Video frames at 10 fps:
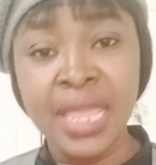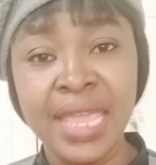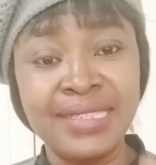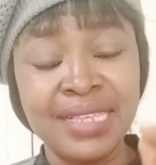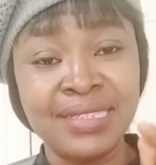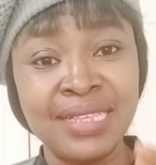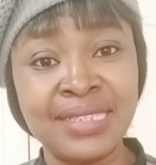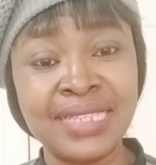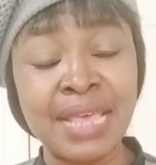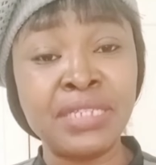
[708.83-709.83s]
It is the
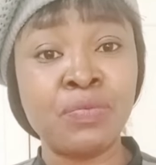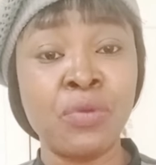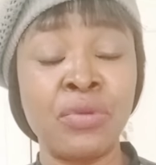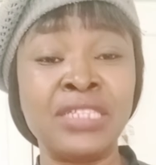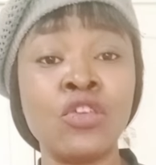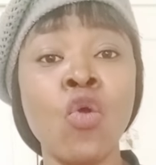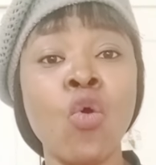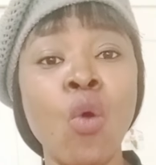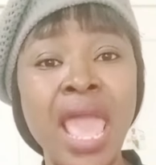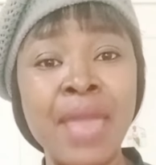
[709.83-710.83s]
same spirit
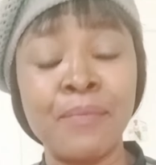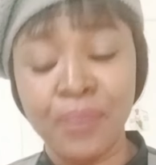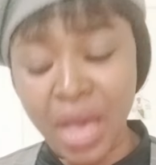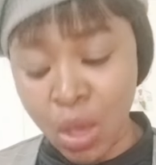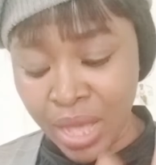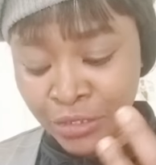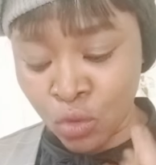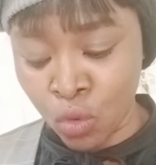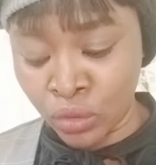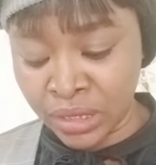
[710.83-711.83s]
who empowers
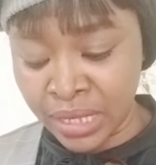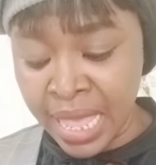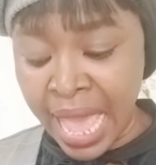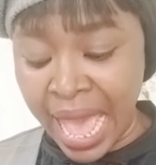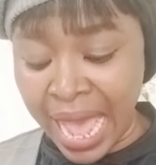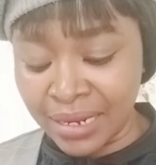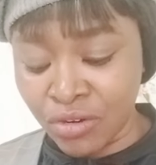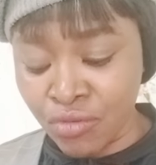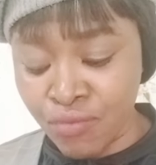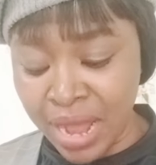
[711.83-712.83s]
us
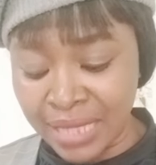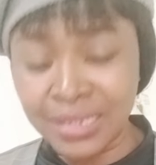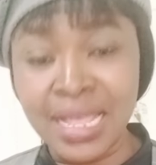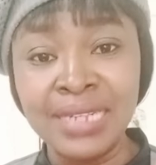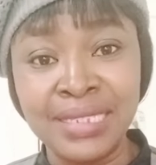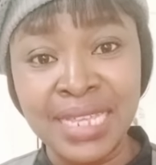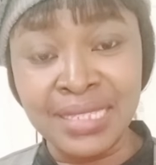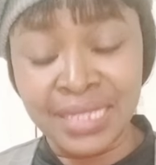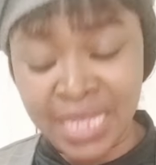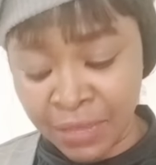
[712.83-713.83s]
and grants
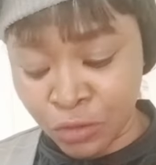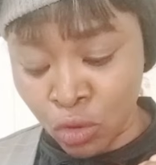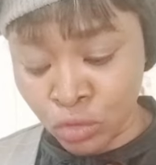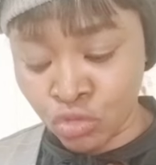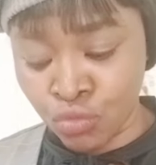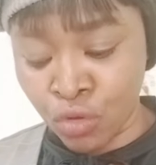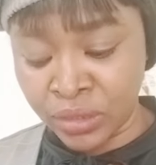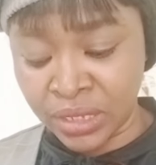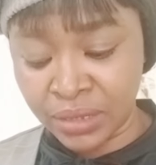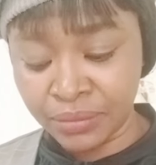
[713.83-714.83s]
this gift unto
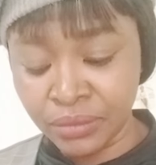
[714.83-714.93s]
us.